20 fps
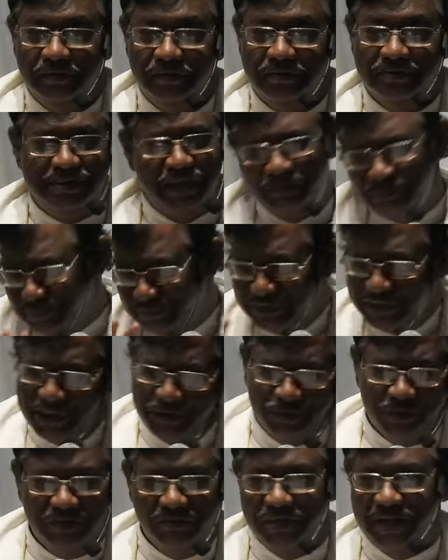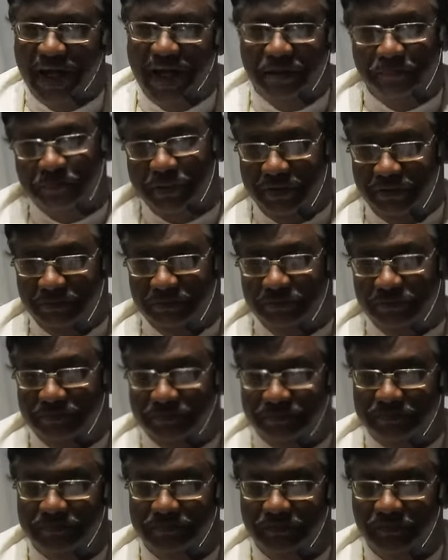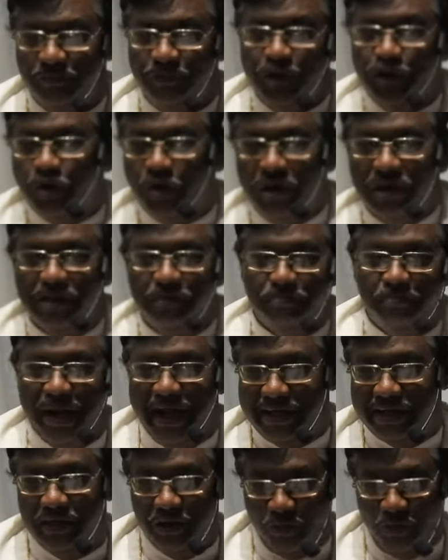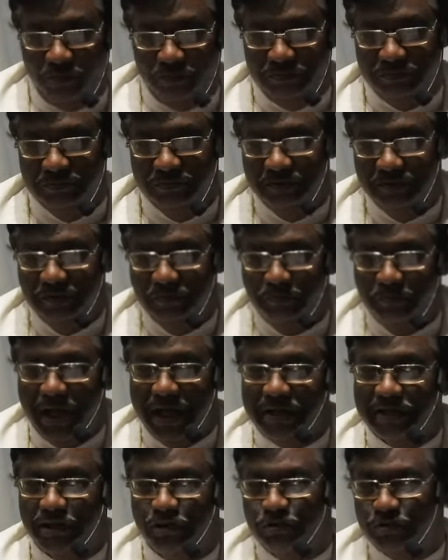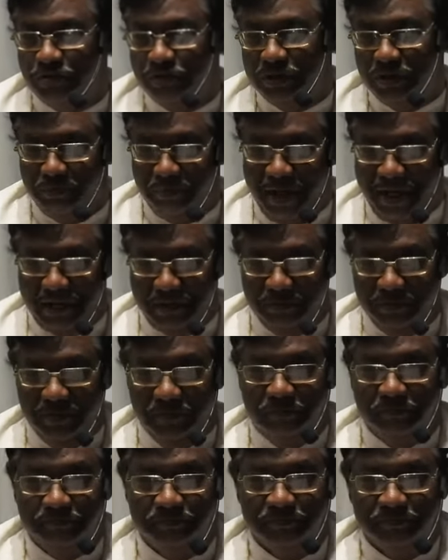Something would have happened. We call it background, background to the parable.